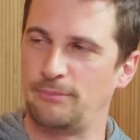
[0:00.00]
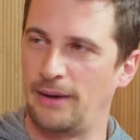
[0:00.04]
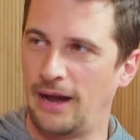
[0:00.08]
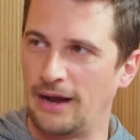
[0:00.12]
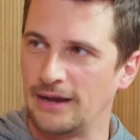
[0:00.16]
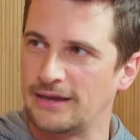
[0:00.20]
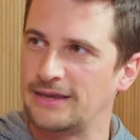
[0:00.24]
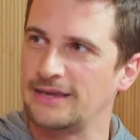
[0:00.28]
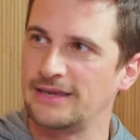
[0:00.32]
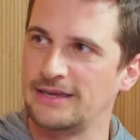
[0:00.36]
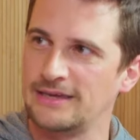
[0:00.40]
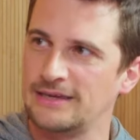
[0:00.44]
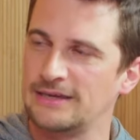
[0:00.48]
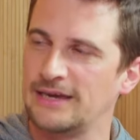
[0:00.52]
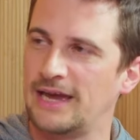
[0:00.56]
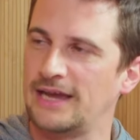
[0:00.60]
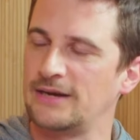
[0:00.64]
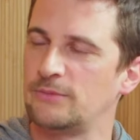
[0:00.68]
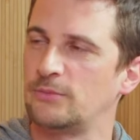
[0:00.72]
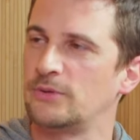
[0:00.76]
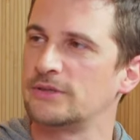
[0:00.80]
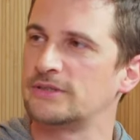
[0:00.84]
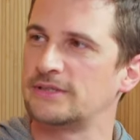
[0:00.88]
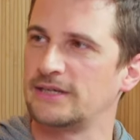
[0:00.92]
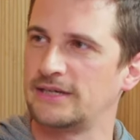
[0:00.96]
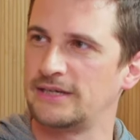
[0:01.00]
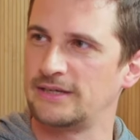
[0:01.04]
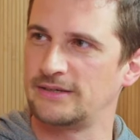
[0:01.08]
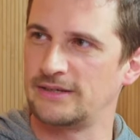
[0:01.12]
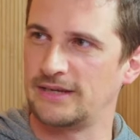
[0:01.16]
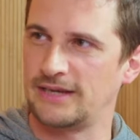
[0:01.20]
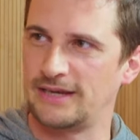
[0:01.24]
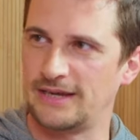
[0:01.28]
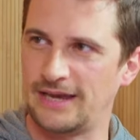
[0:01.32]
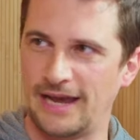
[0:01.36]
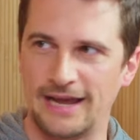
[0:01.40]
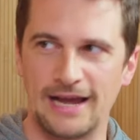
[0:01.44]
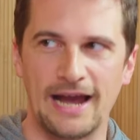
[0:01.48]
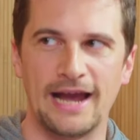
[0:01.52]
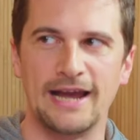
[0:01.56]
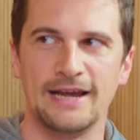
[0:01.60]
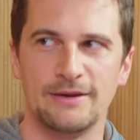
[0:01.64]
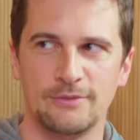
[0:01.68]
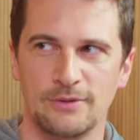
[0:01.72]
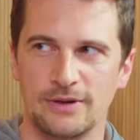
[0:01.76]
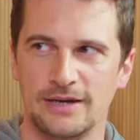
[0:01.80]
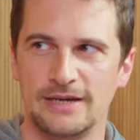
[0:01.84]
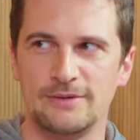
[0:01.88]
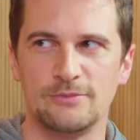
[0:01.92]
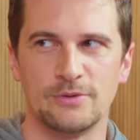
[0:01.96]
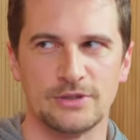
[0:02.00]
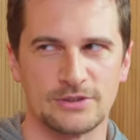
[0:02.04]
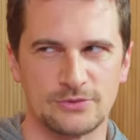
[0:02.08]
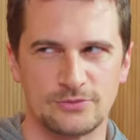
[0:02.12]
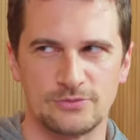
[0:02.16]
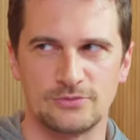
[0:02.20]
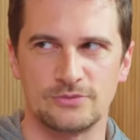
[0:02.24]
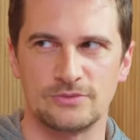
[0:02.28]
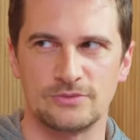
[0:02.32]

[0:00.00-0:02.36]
buggy. It would it, I, it was